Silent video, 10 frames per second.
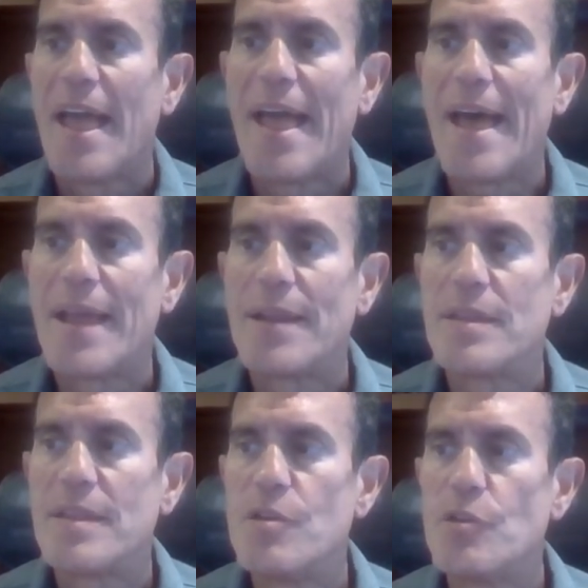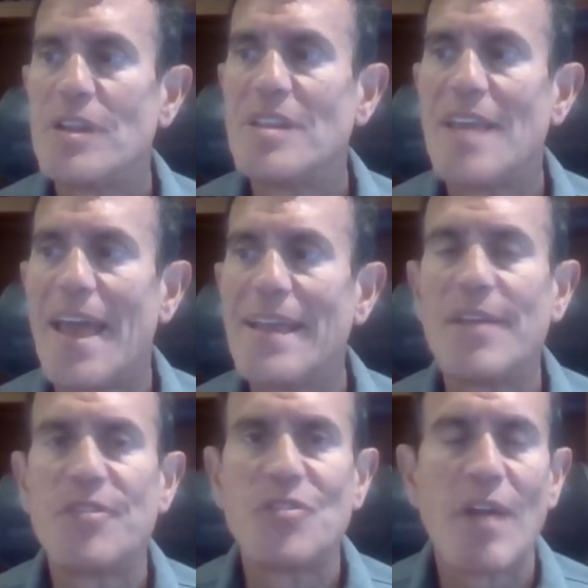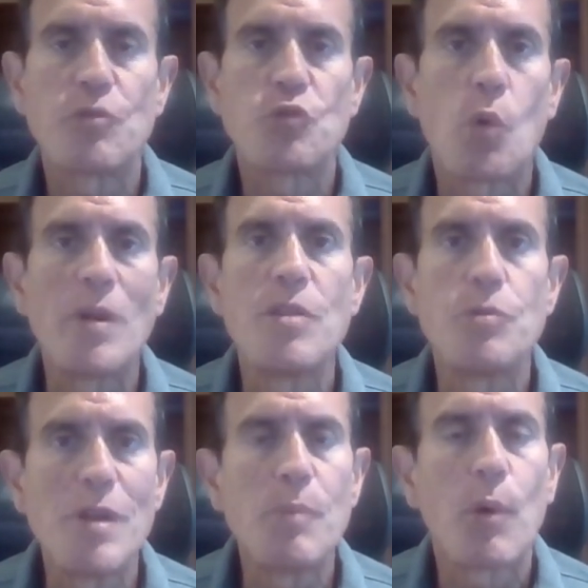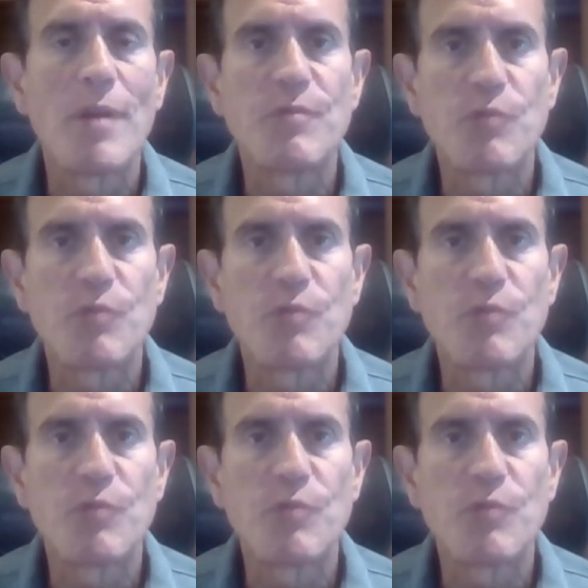And year to date, it's down 23.4%,